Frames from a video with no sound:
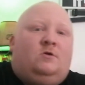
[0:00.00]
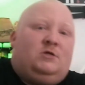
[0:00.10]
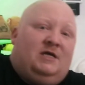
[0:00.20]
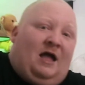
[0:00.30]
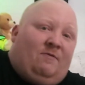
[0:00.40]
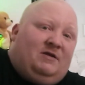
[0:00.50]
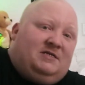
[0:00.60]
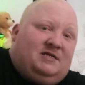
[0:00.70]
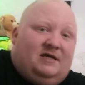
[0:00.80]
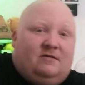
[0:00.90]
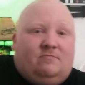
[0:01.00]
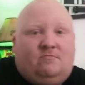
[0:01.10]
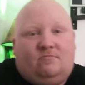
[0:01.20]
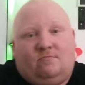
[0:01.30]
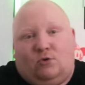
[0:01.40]
So you can't really see it,
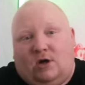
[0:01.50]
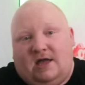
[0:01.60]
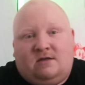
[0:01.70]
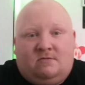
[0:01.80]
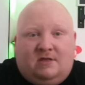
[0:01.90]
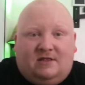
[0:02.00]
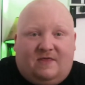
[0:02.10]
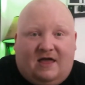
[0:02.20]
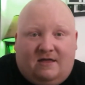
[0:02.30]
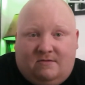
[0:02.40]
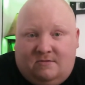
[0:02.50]
but hey, it's there.